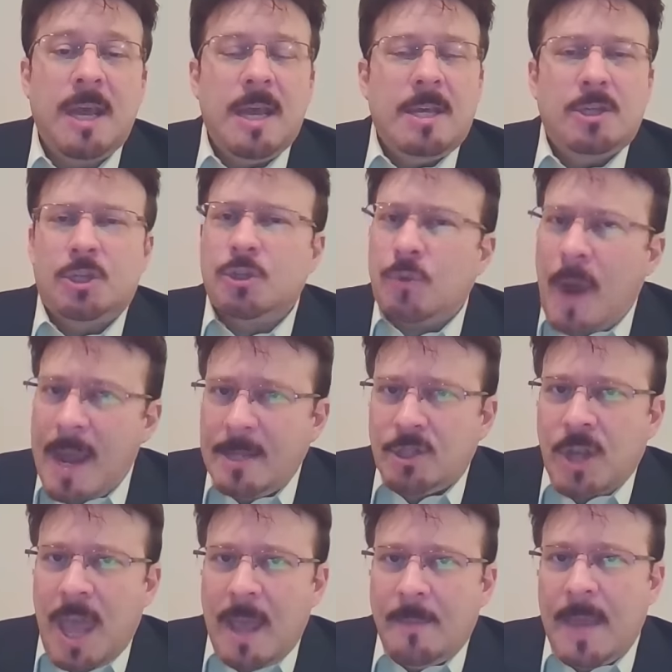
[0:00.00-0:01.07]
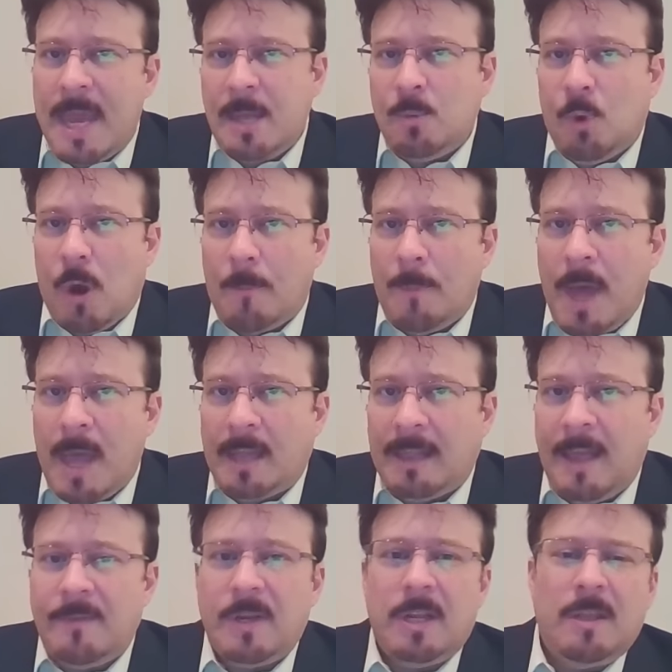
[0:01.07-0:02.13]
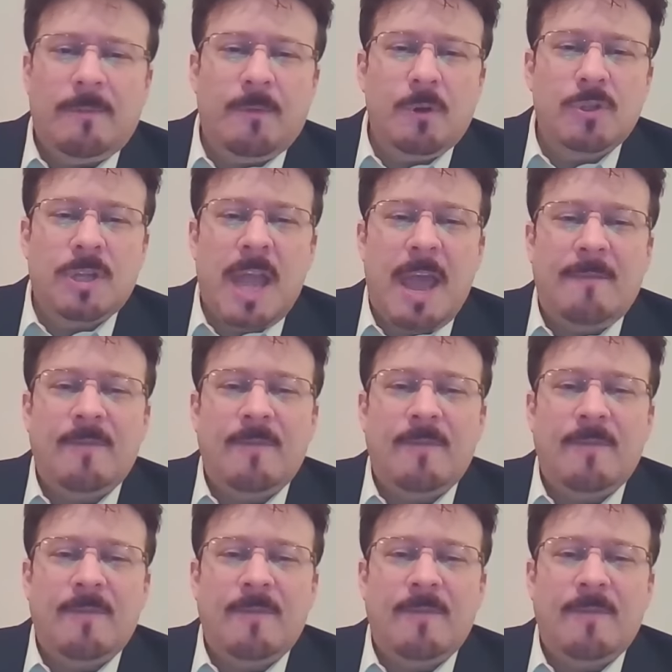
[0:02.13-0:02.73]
Strange game. Heat were up by 11 in the first half,